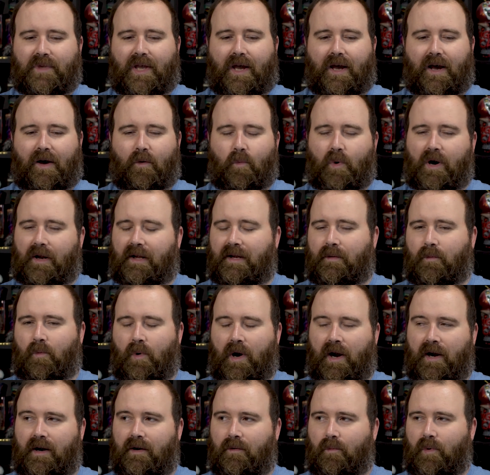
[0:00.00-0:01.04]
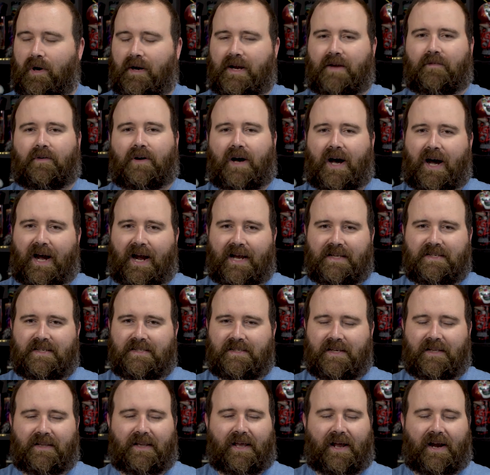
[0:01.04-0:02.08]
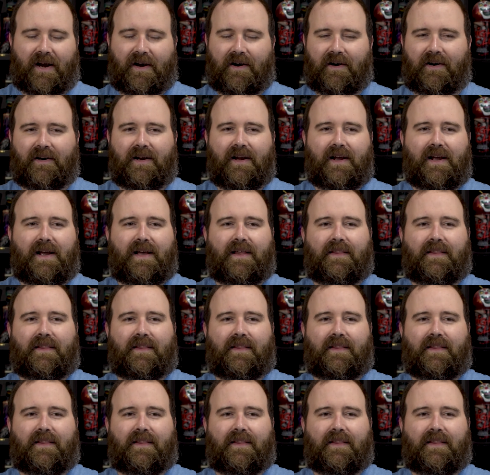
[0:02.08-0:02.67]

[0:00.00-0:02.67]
Where Evil Hides is in there.